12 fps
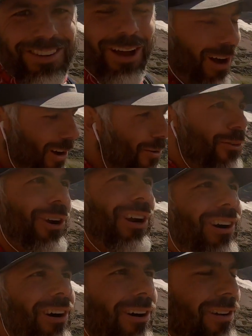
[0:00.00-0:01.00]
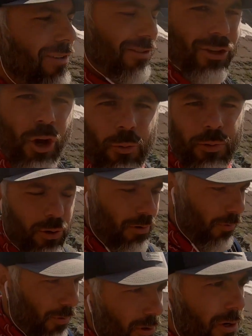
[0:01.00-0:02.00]
unreal, so
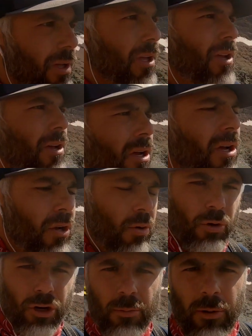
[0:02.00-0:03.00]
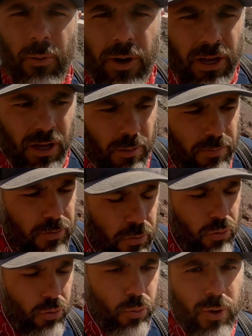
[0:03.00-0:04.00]
beautiful. Working my way up
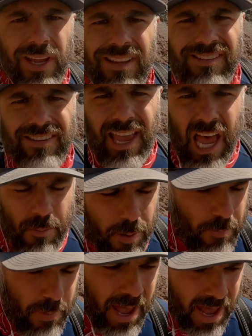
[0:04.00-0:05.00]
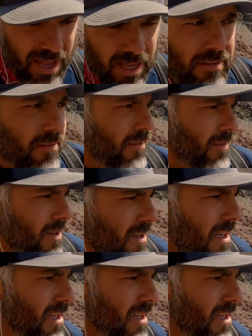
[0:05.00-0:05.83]
to Red's Gap Pass.